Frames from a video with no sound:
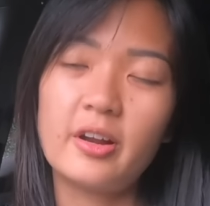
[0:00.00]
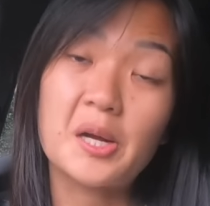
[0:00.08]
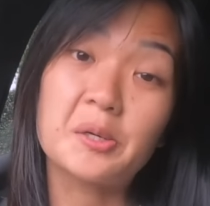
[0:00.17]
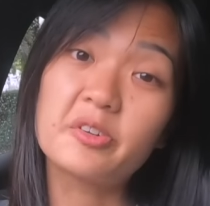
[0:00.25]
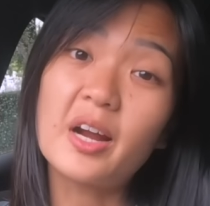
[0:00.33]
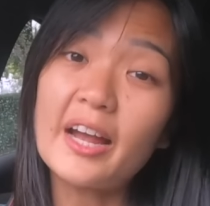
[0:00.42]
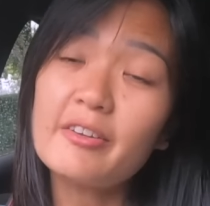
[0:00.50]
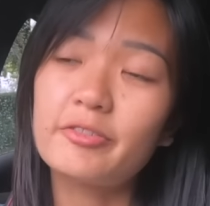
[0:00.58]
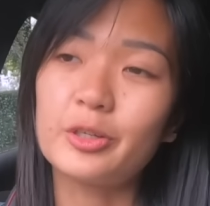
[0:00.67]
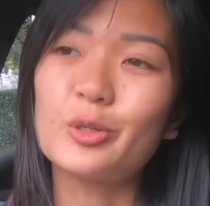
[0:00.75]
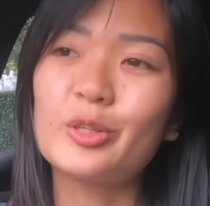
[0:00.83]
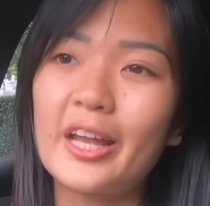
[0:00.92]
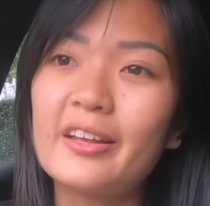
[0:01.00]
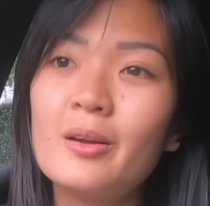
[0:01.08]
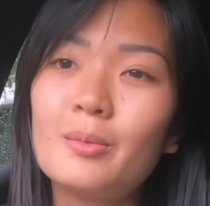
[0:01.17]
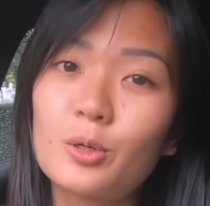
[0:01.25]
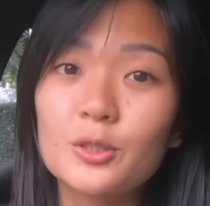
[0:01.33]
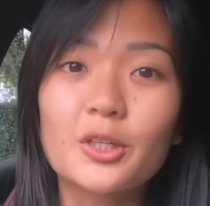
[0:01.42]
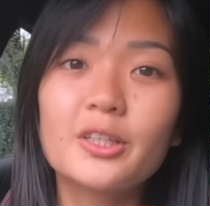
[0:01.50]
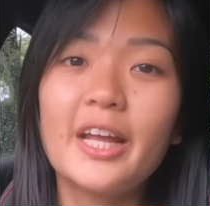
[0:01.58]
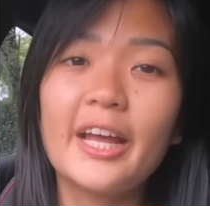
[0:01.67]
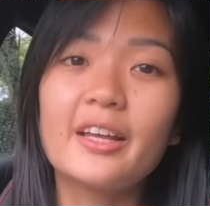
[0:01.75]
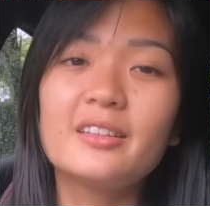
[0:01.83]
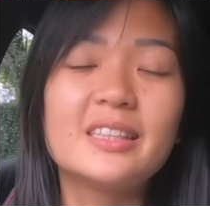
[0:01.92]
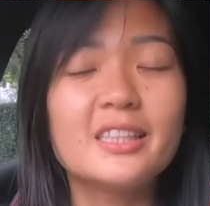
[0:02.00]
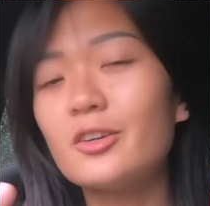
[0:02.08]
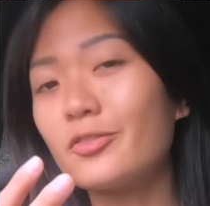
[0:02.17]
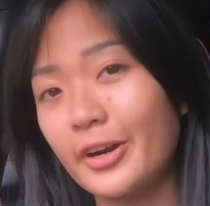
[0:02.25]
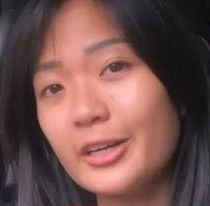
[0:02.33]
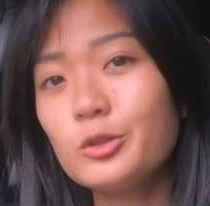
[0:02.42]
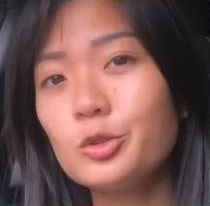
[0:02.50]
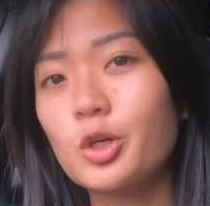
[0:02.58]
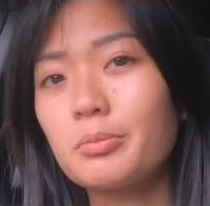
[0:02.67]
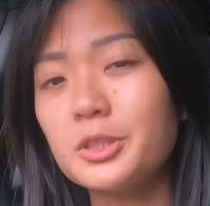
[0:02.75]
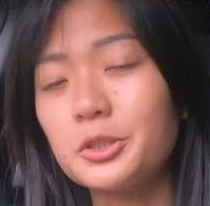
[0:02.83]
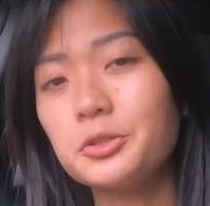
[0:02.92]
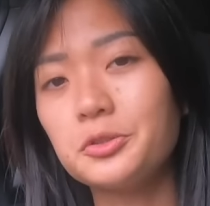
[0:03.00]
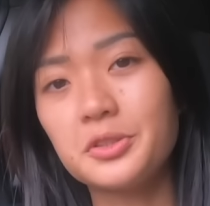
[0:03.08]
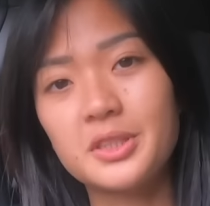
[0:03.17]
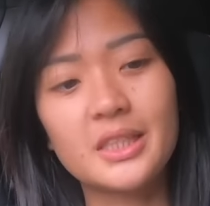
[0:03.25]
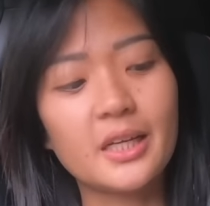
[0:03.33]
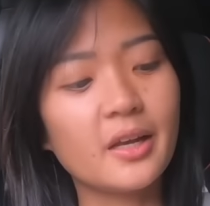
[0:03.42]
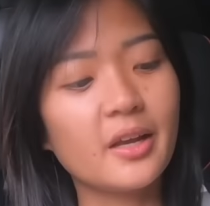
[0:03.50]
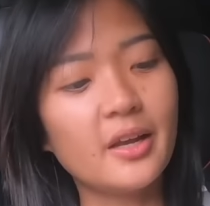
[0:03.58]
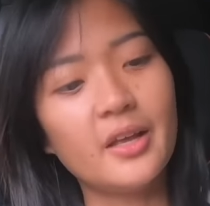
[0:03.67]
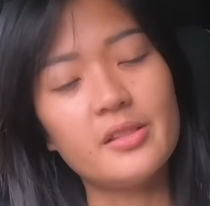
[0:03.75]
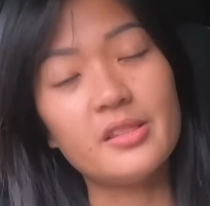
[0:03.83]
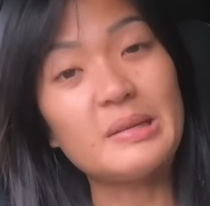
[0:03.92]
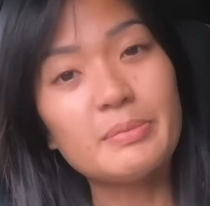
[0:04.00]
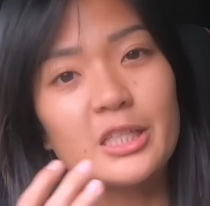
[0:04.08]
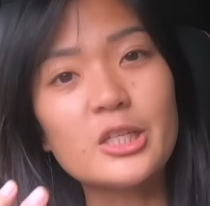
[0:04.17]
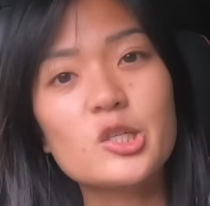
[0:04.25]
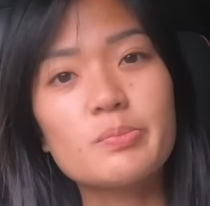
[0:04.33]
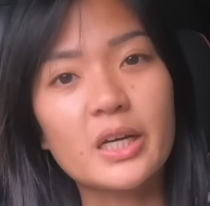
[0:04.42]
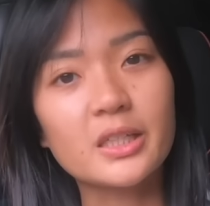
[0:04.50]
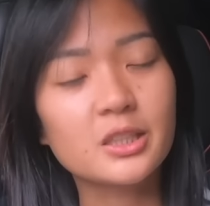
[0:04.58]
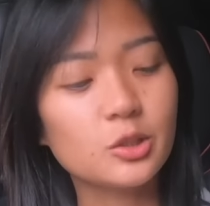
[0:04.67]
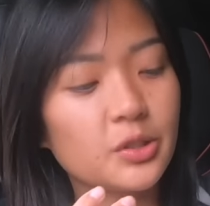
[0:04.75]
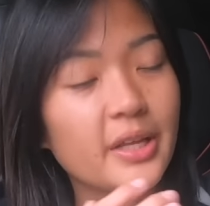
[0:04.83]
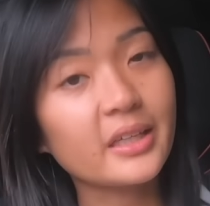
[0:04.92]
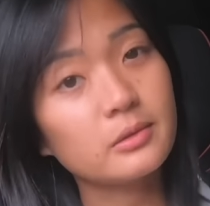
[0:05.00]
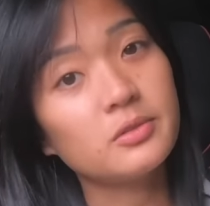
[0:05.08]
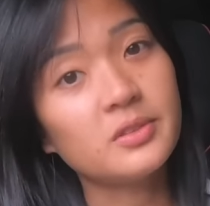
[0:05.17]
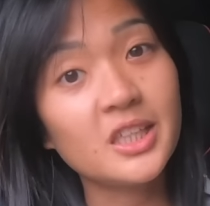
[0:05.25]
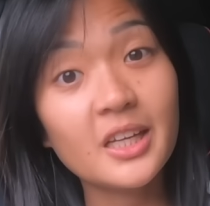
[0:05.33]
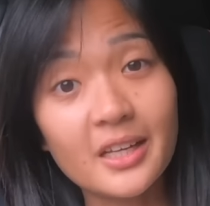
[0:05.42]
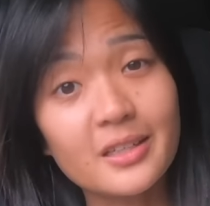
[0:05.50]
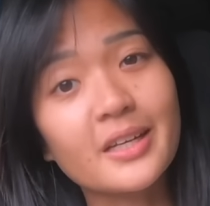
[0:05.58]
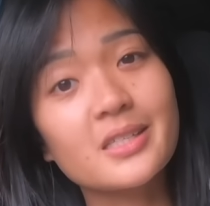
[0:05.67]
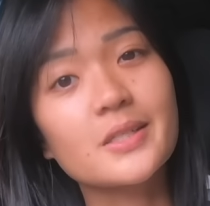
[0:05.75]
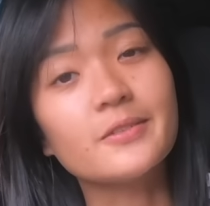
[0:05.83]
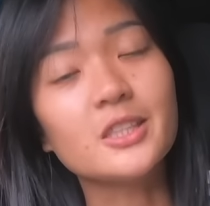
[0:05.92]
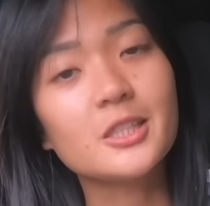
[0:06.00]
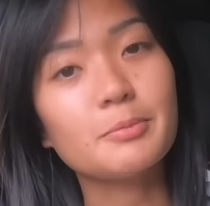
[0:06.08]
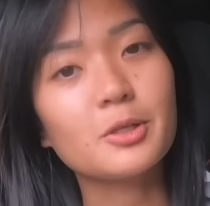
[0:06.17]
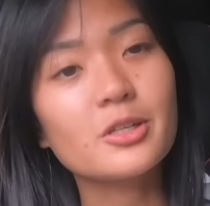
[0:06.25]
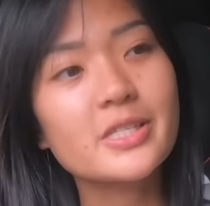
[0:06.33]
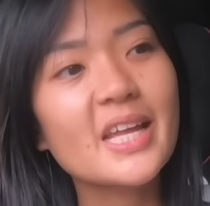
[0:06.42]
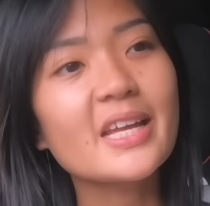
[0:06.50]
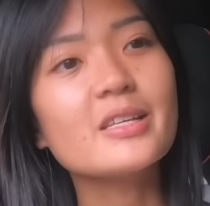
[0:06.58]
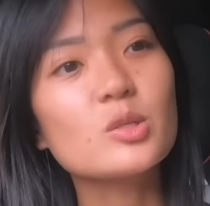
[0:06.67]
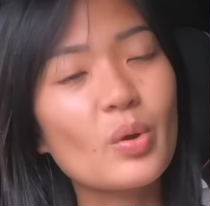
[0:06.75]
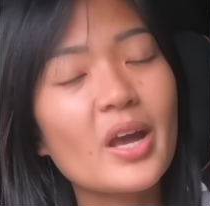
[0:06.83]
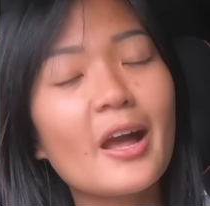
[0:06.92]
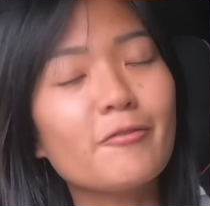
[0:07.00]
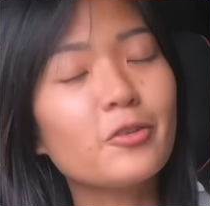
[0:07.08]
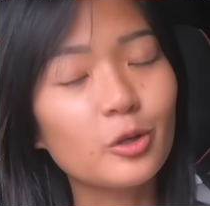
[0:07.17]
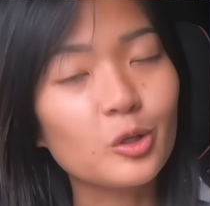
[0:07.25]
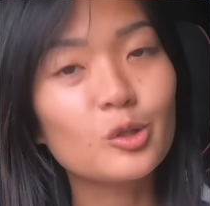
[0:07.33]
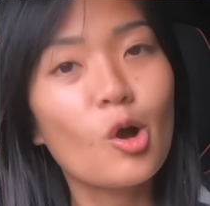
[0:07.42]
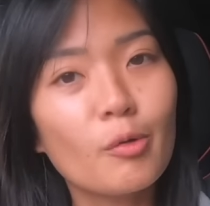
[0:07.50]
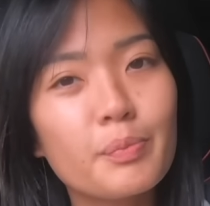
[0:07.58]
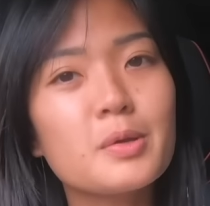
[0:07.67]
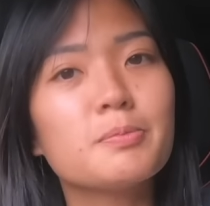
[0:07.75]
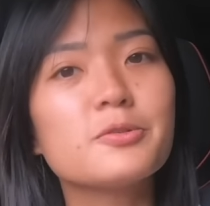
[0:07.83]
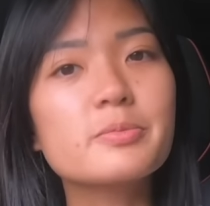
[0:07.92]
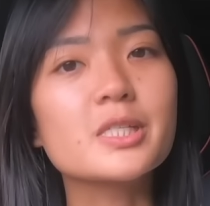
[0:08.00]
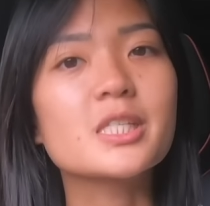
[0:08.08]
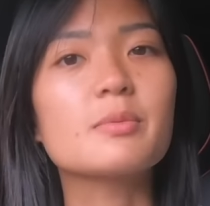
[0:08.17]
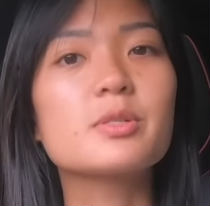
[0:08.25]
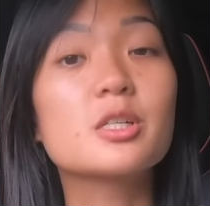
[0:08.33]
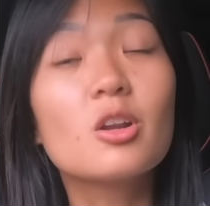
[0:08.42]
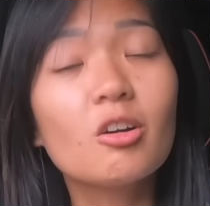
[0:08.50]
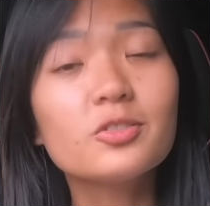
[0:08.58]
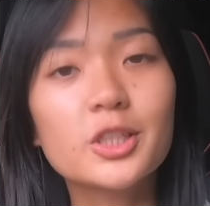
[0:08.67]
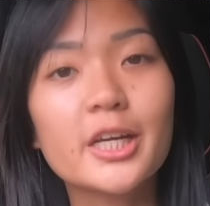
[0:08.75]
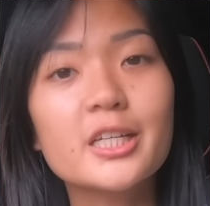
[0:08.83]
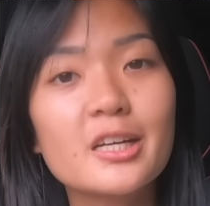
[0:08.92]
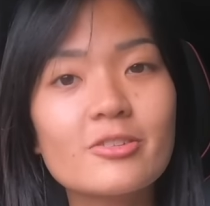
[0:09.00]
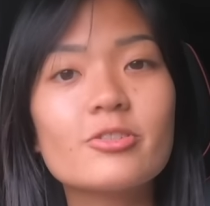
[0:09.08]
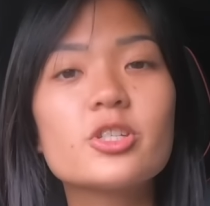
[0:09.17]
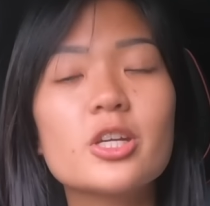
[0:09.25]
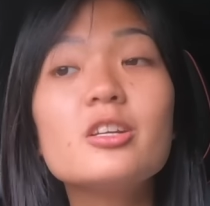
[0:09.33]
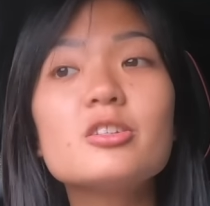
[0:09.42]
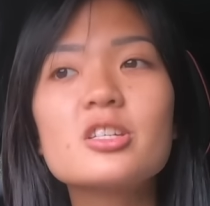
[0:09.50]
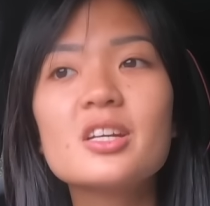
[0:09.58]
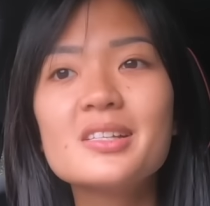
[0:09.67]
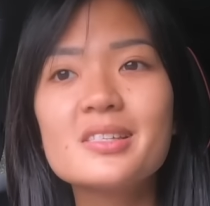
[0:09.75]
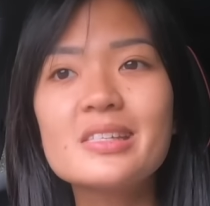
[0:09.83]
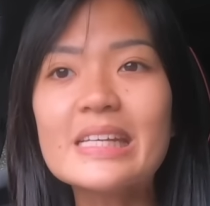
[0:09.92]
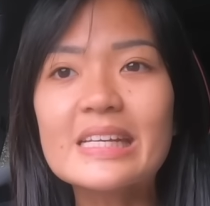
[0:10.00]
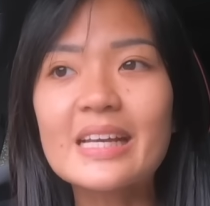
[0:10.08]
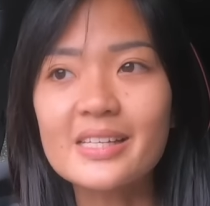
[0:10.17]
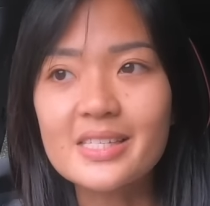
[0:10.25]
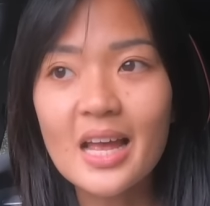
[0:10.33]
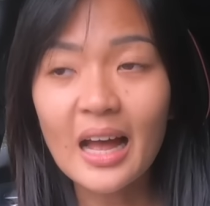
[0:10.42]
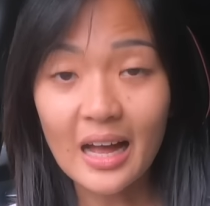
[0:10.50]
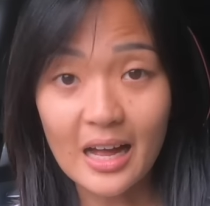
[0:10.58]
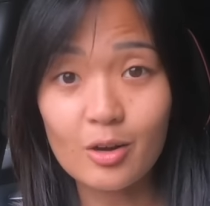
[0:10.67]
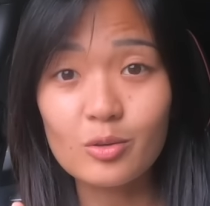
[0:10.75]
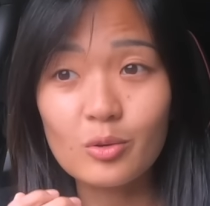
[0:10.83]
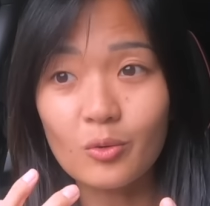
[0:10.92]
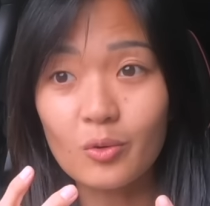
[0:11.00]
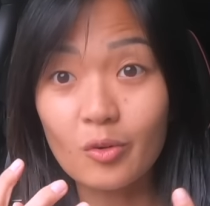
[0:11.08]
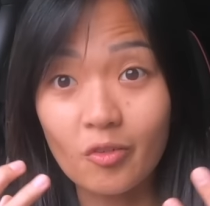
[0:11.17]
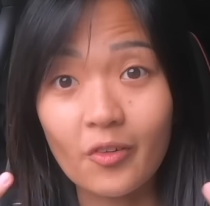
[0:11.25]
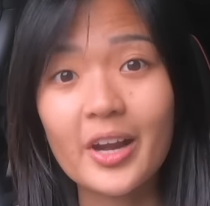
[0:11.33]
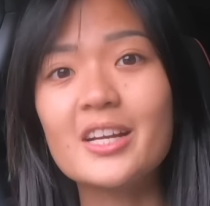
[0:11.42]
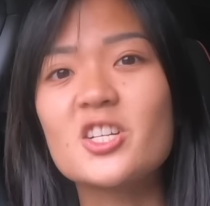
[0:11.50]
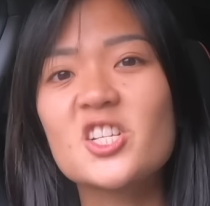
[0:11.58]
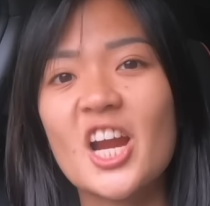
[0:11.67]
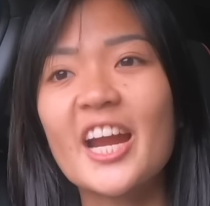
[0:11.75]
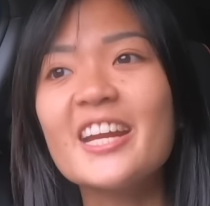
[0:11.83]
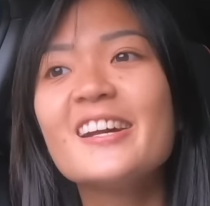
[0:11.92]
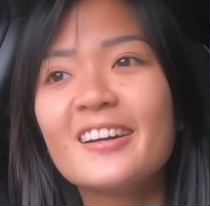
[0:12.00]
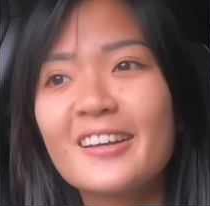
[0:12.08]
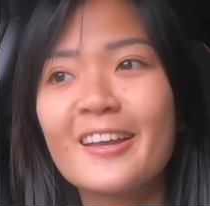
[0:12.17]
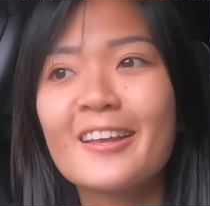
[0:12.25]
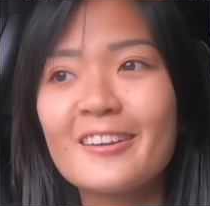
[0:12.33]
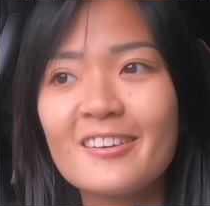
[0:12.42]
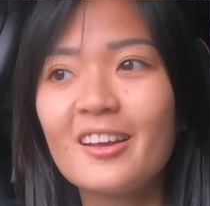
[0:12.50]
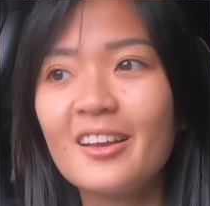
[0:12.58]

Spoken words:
However, I feel that Proton did a very good job introducing the Malaysian market to the X50 and X70, because that is where I feel a lot of people's perception of China has changed, seeing as how great China can